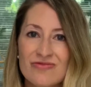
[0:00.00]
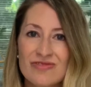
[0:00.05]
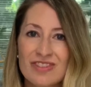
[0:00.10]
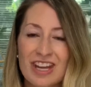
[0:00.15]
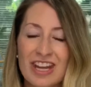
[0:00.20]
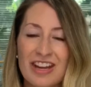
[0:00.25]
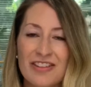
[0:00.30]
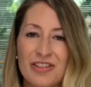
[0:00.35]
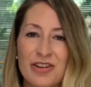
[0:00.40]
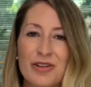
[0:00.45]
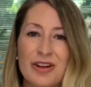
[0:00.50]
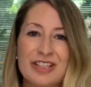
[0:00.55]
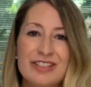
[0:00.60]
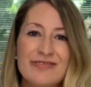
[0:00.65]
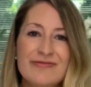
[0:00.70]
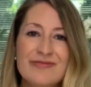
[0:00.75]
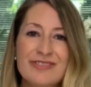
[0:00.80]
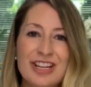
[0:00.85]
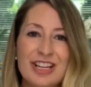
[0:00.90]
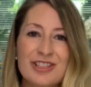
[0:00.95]
Hey
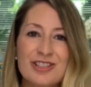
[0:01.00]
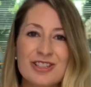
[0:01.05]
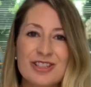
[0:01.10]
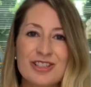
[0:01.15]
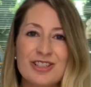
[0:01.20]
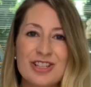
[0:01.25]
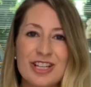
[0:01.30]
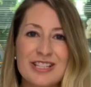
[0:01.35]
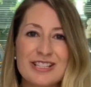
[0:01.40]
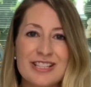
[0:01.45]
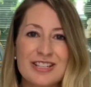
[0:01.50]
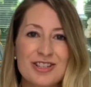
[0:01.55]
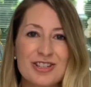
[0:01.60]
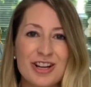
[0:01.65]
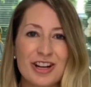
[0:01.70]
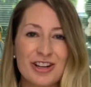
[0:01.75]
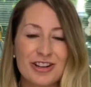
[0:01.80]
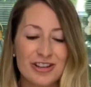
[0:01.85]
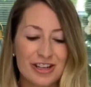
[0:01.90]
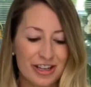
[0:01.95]
everyone, Dr. Jessica
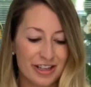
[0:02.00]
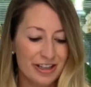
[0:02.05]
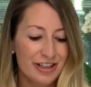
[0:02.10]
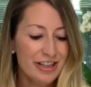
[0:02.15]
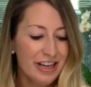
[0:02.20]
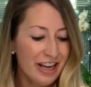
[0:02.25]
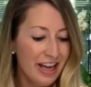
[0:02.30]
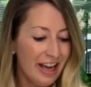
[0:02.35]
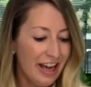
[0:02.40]
Schneider here.